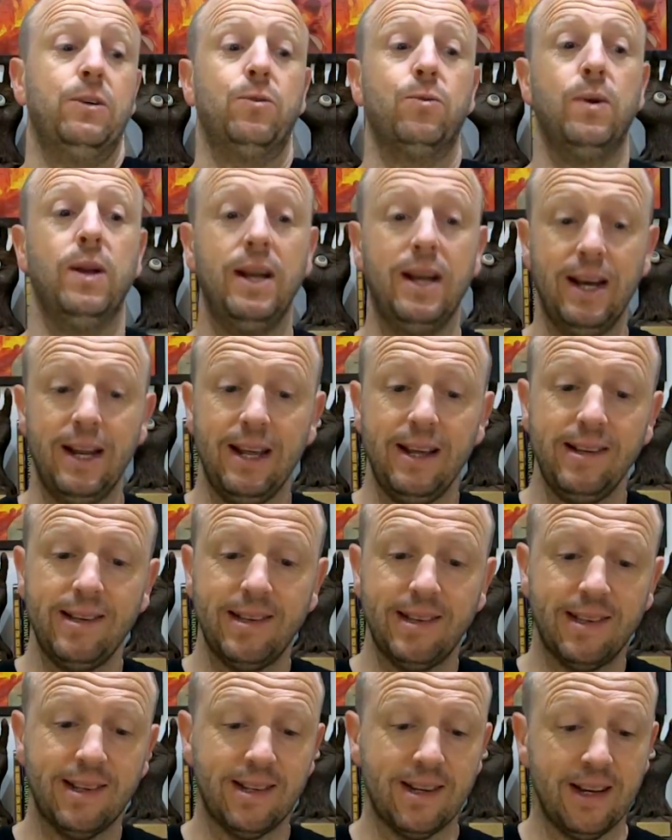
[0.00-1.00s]

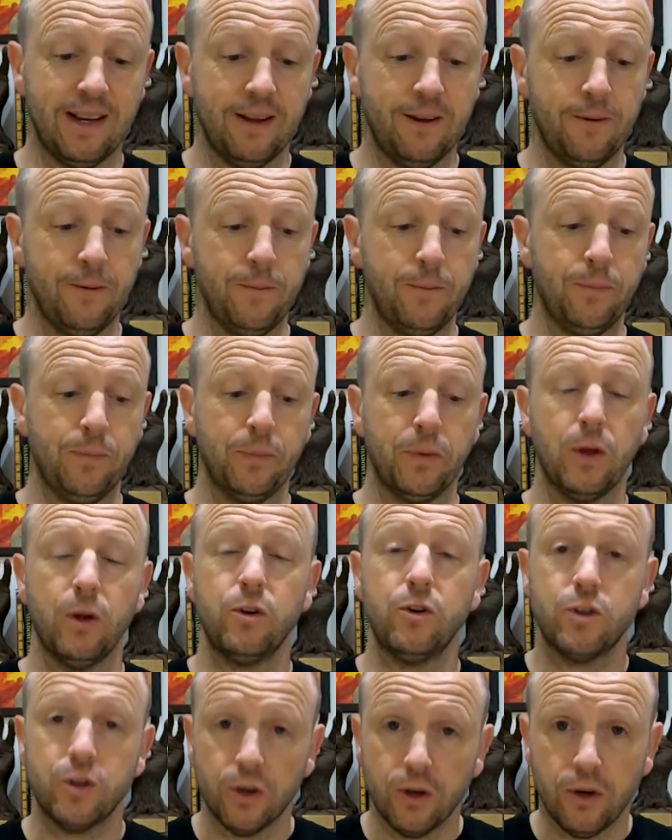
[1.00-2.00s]
released
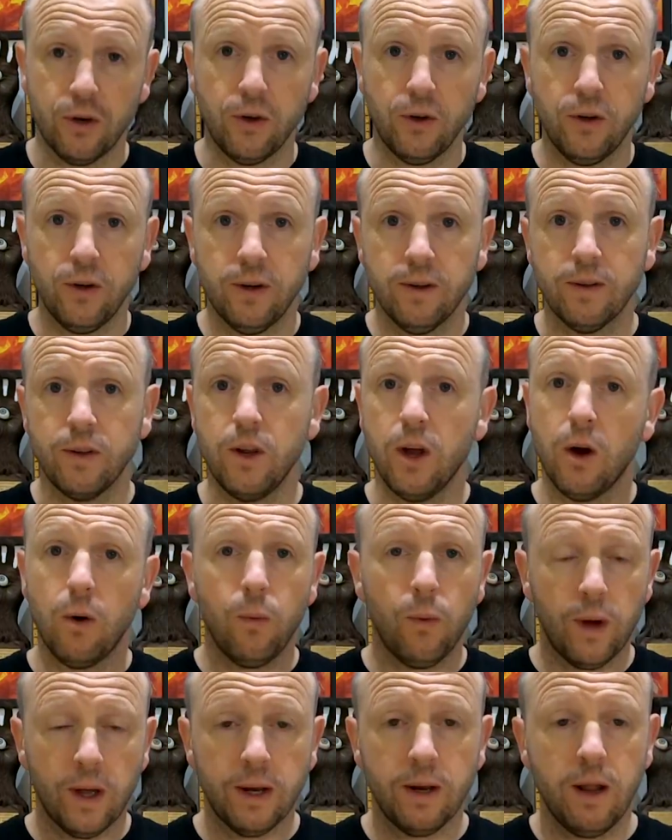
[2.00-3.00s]
two,
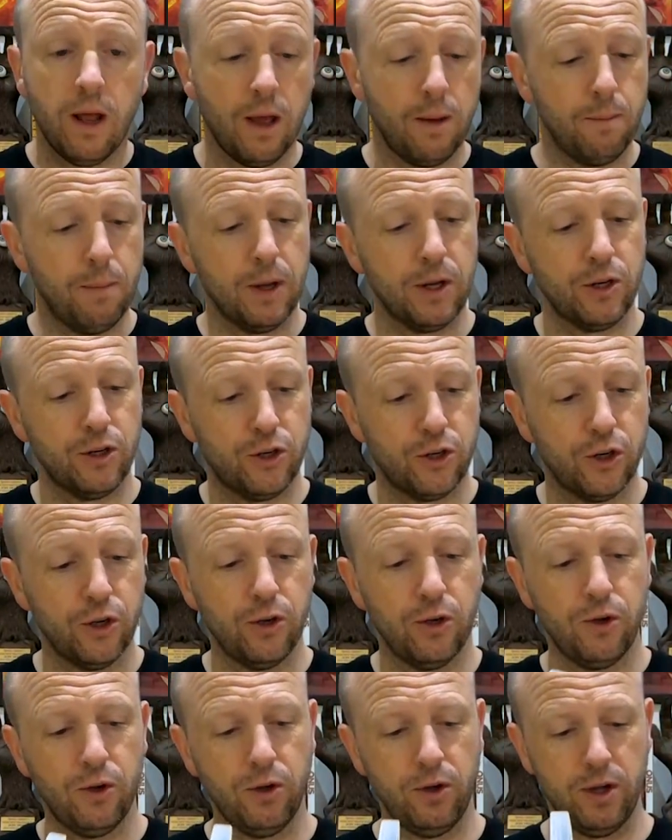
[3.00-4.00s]
not one, but
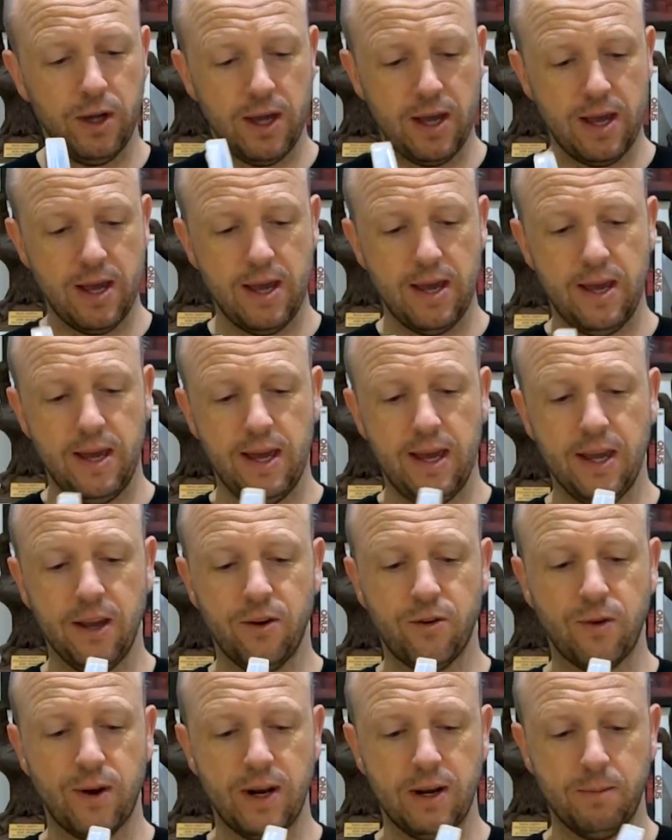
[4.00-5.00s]
two
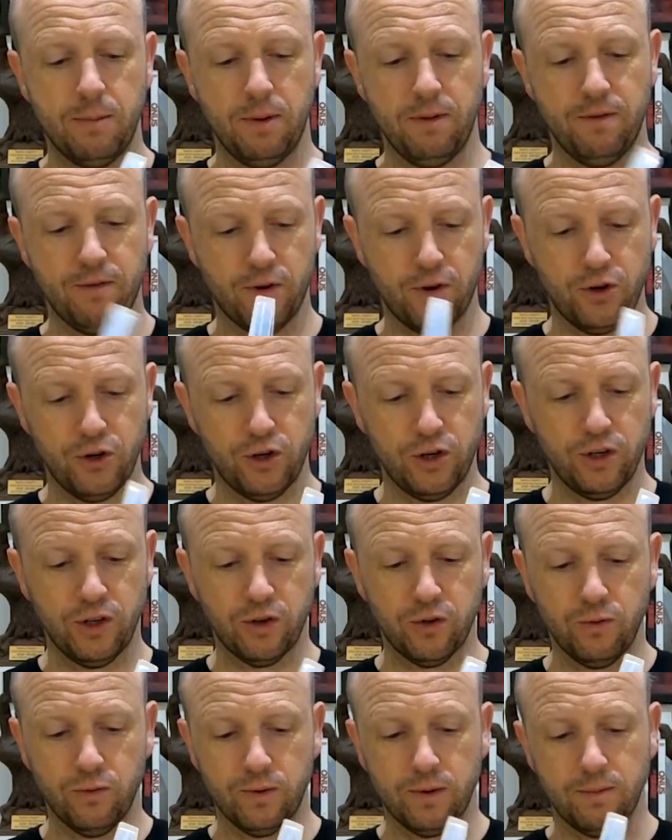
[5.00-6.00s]
incredible versions.
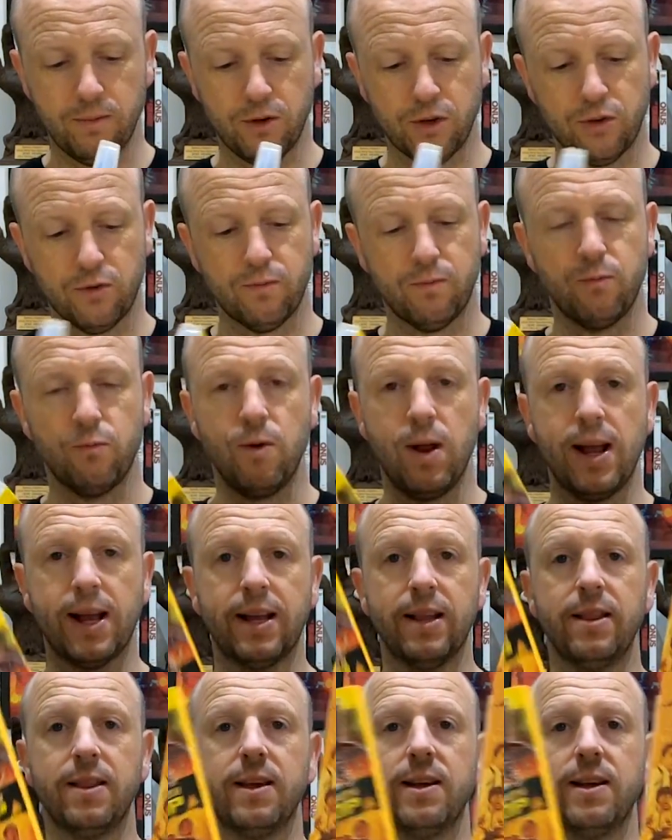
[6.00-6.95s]
Oh, I'm just wrecking